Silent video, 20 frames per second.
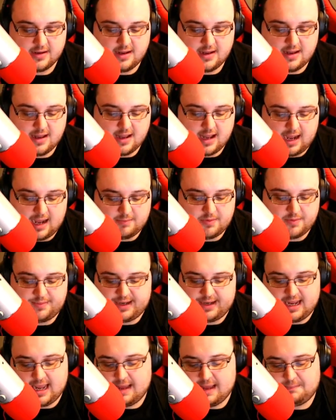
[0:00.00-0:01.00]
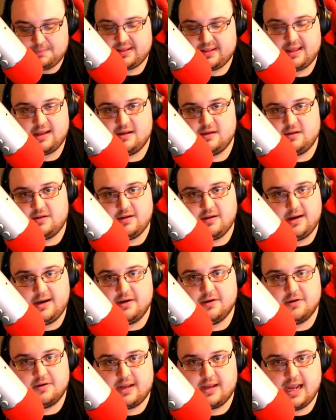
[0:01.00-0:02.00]
I'm going to be happy that
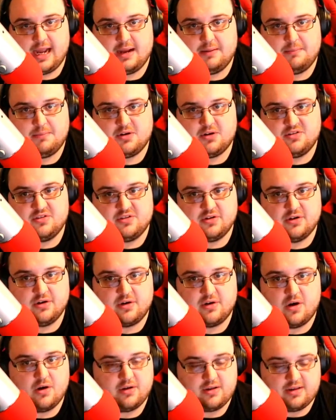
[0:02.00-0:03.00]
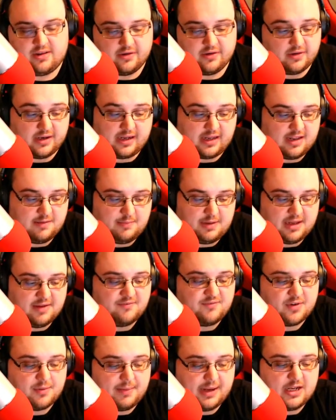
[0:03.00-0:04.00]
entire game because they're going to give me
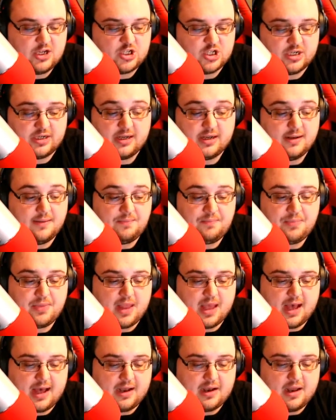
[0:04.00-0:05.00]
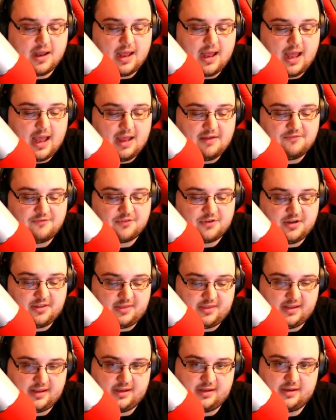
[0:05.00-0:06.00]
information on
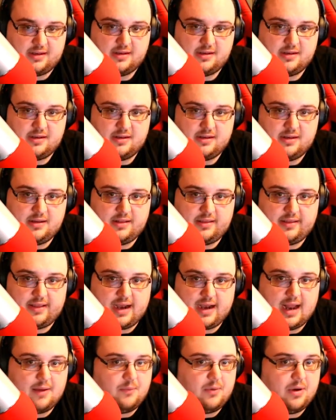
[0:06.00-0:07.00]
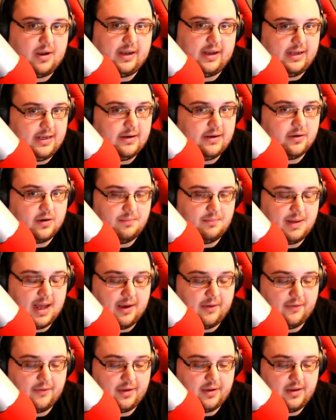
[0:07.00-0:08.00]
everything that I want to hear
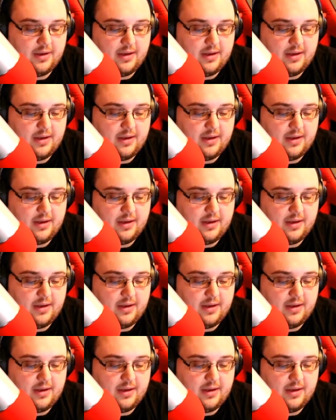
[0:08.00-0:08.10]
about.